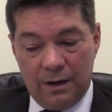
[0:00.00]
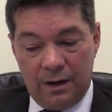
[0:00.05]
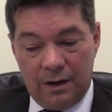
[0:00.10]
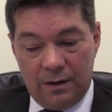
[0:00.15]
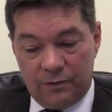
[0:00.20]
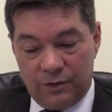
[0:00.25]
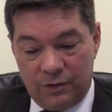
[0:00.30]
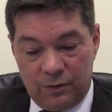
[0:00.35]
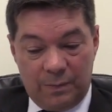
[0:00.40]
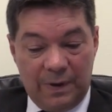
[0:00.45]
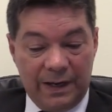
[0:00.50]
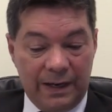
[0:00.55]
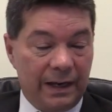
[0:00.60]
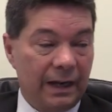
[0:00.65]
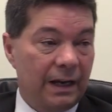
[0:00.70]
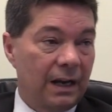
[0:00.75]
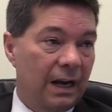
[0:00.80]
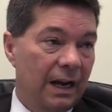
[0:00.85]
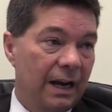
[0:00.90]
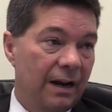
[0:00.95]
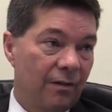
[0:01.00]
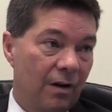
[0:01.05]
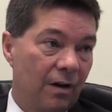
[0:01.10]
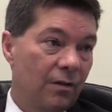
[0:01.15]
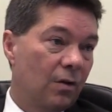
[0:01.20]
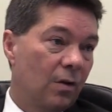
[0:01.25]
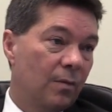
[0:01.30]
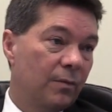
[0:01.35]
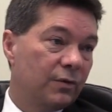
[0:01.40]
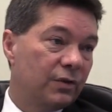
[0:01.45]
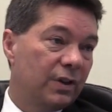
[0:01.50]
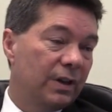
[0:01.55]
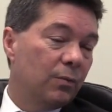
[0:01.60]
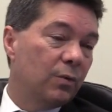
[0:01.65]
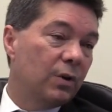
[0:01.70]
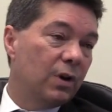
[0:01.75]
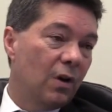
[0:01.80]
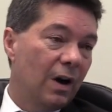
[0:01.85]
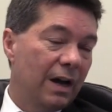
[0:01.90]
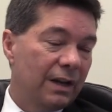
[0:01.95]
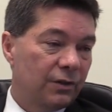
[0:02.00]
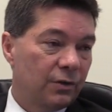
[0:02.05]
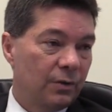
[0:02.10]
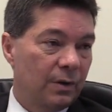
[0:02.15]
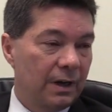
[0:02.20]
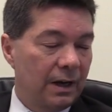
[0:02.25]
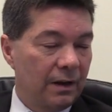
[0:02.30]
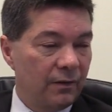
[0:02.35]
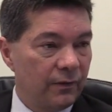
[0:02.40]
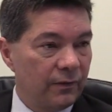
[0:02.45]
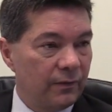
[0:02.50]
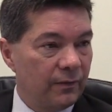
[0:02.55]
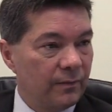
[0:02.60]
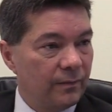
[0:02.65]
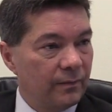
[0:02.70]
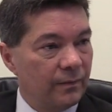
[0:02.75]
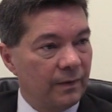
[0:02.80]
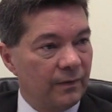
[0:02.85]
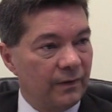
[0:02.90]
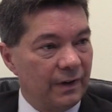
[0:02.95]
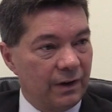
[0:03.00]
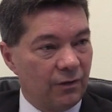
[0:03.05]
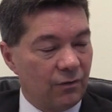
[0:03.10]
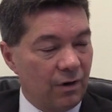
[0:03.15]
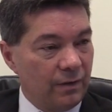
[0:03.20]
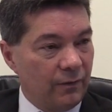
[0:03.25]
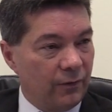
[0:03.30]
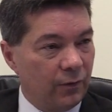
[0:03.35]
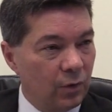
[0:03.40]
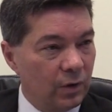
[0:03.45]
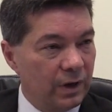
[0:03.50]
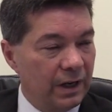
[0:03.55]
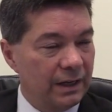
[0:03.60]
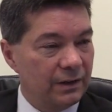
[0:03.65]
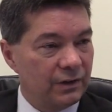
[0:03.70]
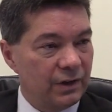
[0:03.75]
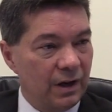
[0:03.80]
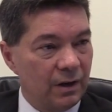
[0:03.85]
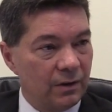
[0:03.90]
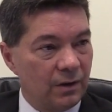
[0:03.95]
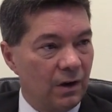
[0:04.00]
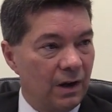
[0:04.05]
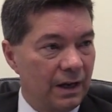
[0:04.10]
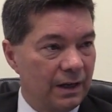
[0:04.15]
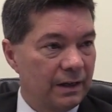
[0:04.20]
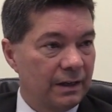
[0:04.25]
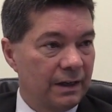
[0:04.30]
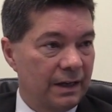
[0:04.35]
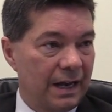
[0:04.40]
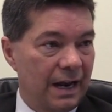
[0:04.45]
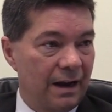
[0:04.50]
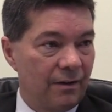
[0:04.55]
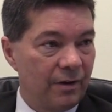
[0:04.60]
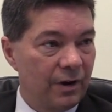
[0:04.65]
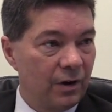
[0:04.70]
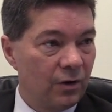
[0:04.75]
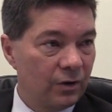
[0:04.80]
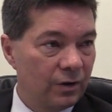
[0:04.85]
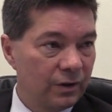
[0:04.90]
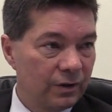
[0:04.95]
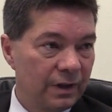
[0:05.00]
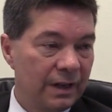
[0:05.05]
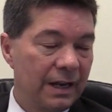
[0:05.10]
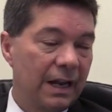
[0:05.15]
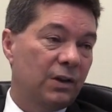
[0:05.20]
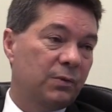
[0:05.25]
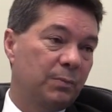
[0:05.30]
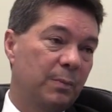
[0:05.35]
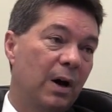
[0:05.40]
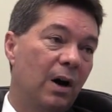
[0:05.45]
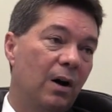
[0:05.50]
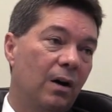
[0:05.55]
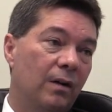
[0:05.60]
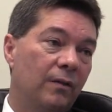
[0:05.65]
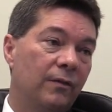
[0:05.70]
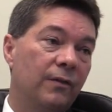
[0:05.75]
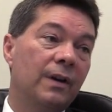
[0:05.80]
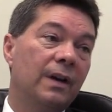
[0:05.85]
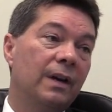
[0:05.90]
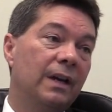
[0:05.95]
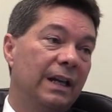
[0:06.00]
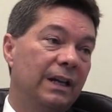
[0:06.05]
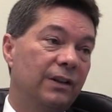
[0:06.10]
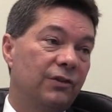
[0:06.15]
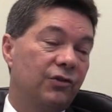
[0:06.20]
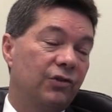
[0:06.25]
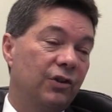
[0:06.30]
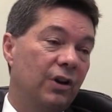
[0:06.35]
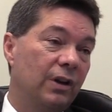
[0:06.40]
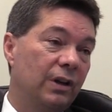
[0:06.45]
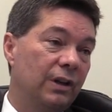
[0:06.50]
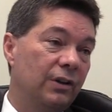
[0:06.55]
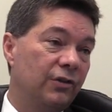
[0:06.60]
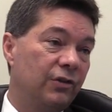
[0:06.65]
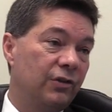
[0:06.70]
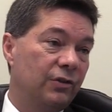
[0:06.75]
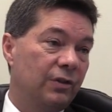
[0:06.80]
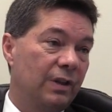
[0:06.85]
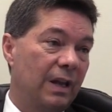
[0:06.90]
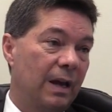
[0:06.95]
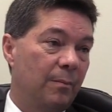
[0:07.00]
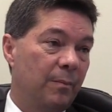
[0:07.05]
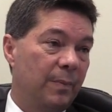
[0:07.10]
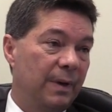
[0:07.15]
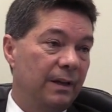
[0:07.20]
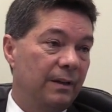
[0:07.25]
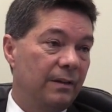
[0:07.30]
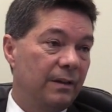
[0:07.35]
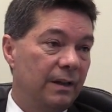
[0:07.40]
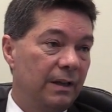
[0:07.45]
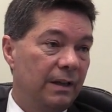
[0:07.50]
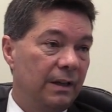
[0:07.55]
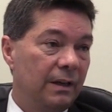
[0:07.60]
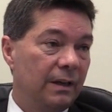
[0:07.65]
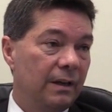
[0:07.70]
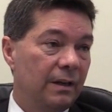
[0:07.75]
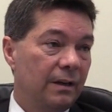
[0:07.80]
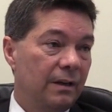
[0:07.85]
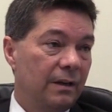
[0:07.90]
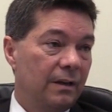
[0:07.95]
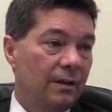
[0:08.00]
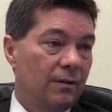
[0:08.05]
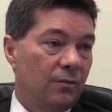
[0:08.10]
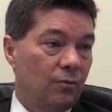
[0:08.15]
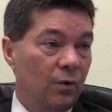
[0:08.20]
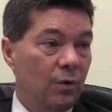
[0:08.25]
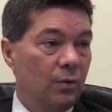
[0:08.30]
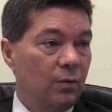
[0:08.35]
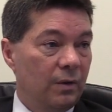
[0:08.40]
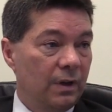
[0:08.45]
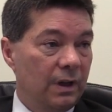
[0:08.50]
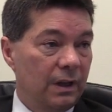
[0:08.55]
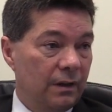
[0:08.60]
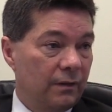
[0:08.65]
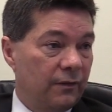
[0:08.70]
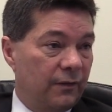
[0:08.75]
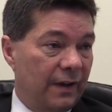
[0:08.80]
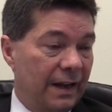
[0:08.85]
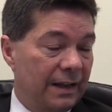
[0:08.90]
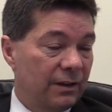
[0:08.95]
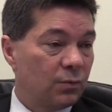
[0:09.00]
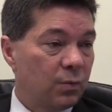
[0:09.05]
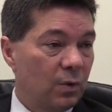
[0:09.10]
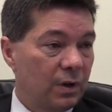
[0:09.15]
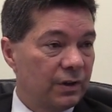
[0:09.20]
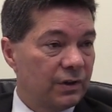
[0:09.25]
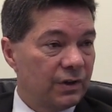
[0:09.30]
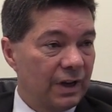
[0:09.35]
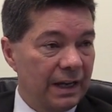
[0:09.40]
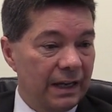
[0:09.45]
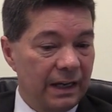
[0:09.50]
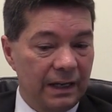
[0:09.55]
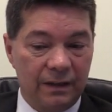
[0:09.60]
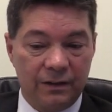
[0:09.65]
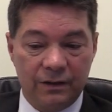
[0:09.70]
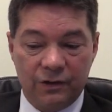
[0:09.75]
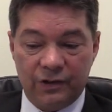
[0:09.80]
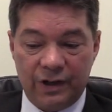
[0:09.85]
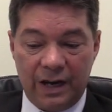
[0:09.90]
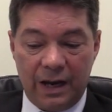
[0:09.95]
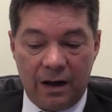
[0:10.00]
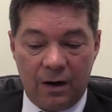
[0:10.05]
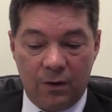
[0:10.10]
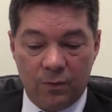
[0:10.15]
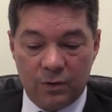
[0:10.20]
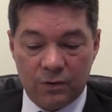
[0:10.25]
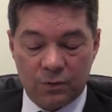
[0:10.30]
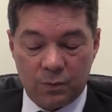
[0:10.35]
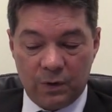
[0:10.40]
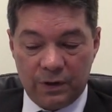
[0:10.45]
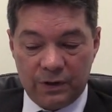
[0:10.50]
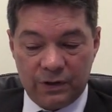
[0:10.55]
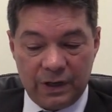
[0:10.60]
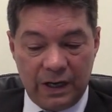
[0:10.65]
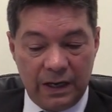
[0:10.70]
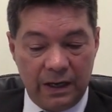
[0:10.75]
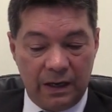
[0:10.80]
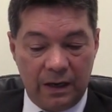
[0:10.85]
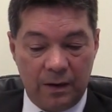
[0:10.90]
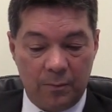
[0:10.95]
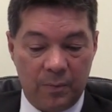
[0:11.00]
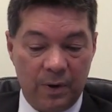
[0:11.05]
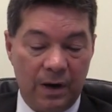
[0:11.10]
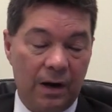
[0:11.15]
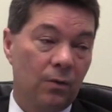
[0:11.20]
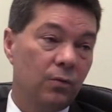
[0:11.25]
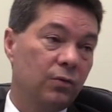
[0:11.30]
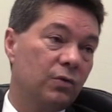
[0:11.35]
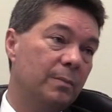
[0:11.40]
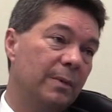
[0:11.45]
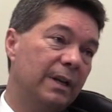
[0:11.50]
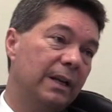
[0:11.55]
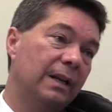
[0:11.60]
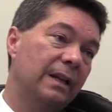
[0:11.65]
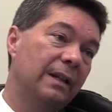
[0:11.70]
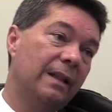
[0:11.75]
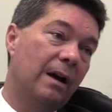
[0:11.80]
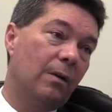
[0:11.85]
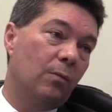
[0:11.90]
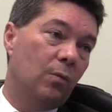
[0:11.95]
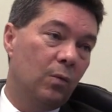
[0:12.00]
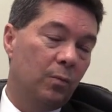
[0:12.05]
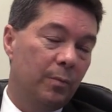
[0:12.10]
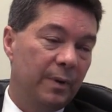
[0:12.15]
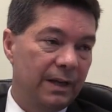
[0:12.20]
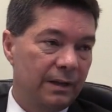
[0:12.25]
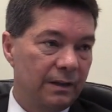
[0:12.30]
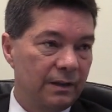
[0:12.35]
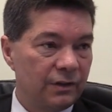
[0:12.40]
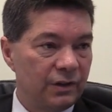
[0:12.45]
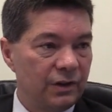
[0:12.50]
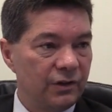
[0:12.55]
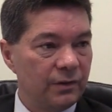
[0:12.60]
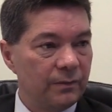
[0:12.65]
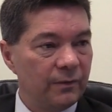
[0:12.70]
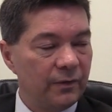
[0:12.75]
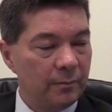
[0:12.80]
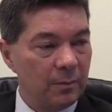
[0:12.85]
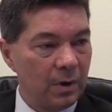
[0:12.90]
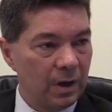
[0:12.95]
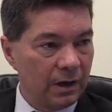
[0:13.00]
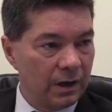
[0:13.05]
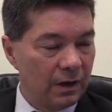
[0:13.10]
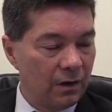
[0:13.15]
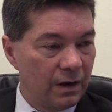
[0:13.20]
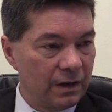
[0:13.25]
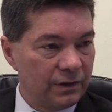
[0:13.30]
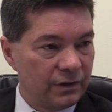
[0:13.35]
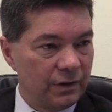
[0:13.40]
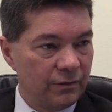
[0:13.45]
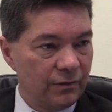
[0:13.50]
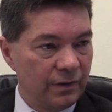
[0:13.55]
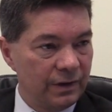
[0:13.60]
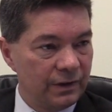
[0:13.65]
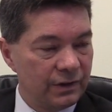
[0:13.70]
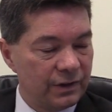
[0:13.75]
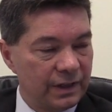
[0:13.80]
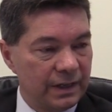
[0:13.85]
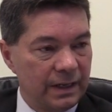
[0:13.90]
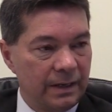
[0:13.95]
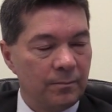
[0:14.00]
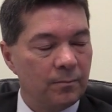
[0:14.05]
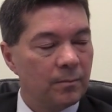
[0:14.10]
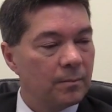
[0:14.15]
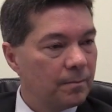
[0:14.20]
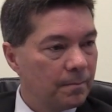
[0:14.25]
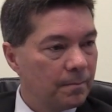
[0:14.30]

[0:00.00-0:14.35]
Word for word: I'll just make it clear. I obviously would like to. I've had a great 4 years here. I'd like to carry it on in the next part of its journey, should that be the route that the fans want to take it and the shareholders want to take it. But ultimately, that will be a decision for Michael Eisner and his team.